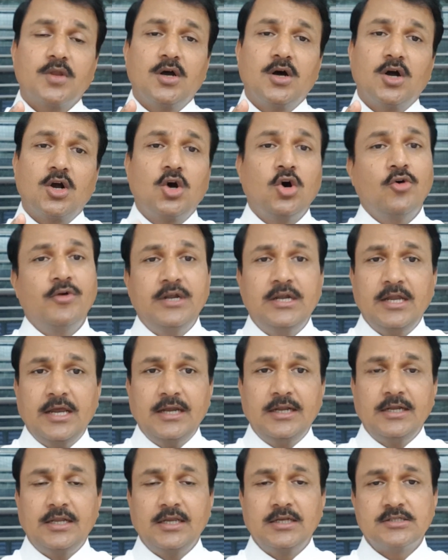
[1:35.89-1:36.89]
uh, COVID
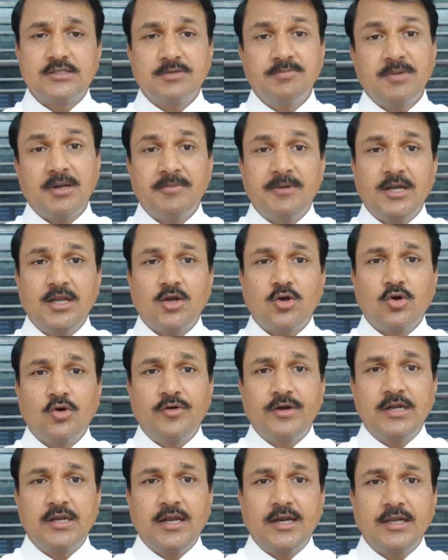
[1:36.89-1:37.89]
nineteen, symptomatic
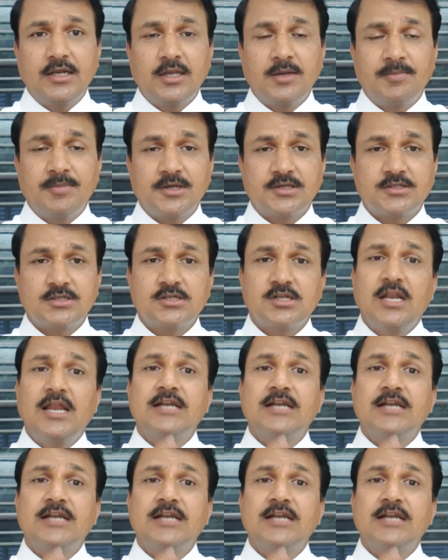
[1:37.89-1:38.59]
COVID nineteen patient.